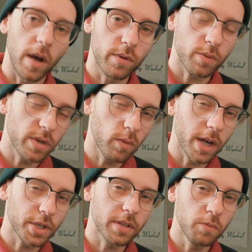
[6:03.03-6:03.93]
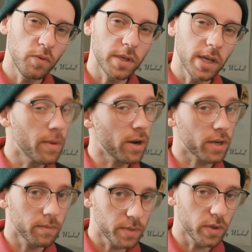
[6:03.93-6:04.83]
was rewatching the movie
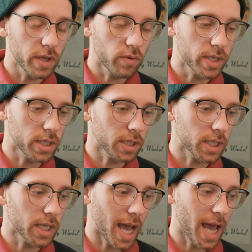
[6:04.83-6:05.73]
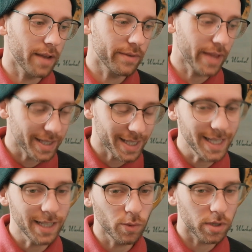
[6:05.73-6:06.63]
American Beauty recently, and that
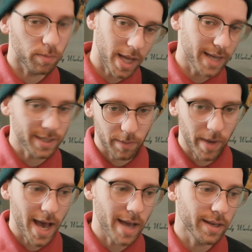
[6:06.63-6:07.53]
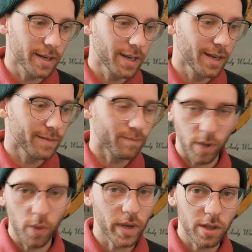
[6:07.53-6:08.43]
scene with the plastic bag
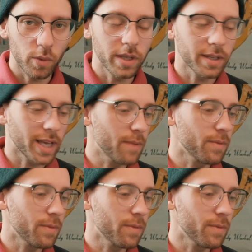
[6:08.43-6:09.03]
blowing in the wind came